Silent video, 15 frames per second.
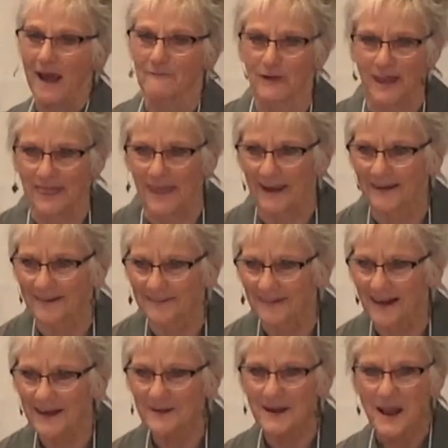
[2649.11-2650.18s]
everything,
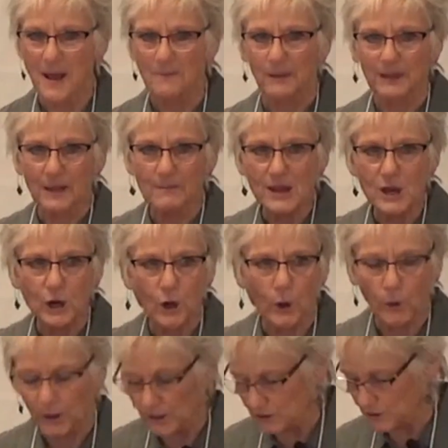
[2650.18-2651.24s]
right? But let me
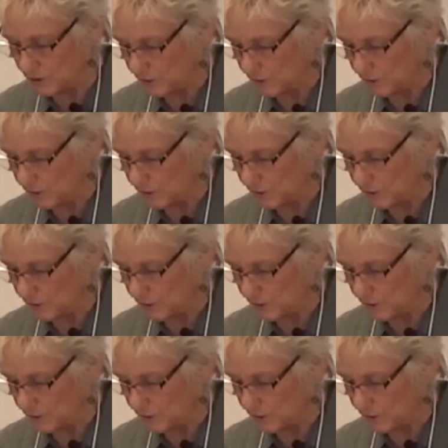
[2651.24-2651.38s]
encourage